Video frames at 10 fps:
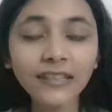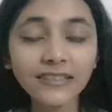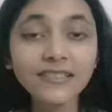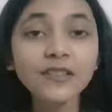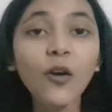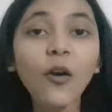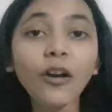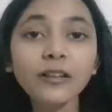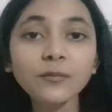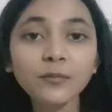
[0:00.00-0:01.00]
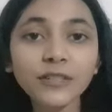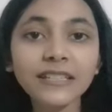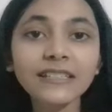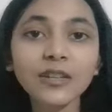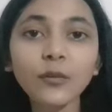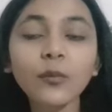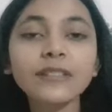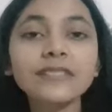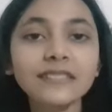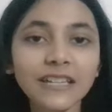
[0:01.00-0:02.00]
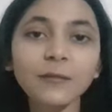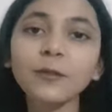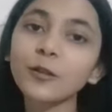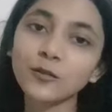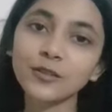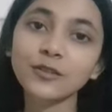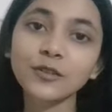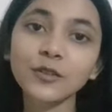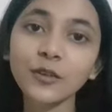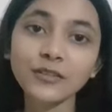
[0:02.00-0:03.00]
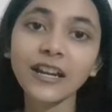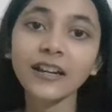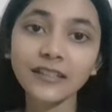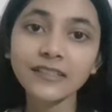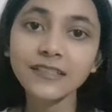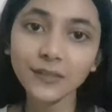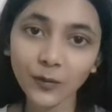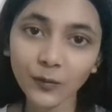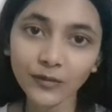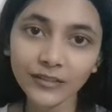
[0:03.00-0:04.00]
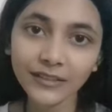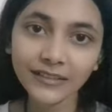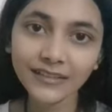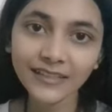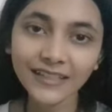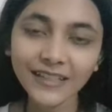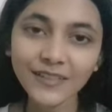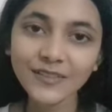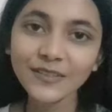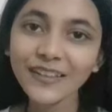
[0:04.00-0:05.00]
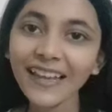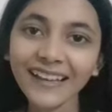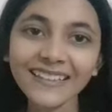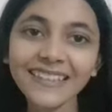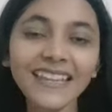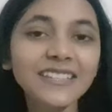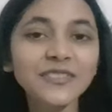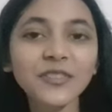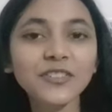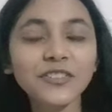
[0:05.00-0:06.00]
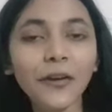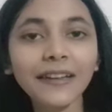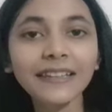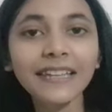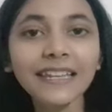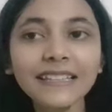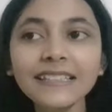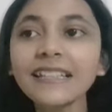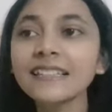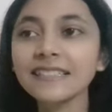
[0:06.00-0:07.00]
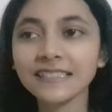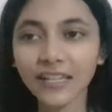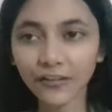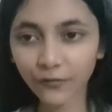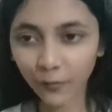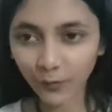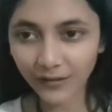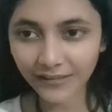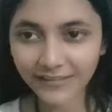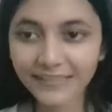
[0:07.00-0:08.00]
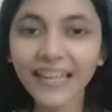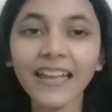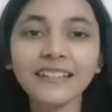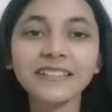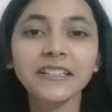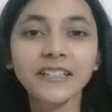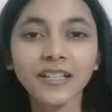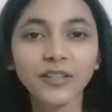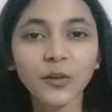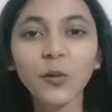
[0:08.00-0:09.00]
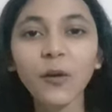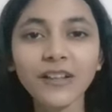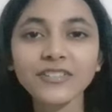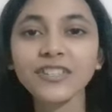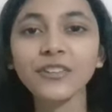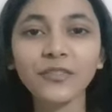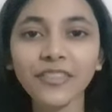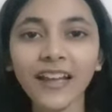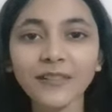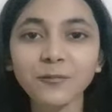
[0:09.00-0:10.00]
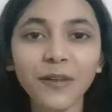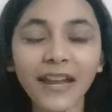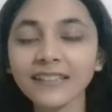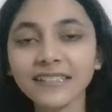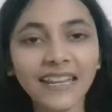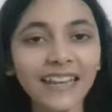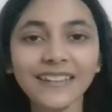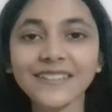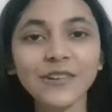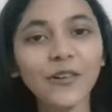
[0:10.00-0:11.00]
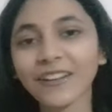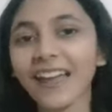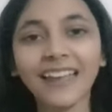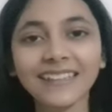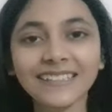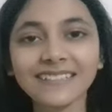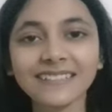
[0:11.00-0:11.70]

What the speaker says: this all bring you one step closer to your target score. So yeah, thanks for joining. Stay focused and go achieve that band 8 or 9.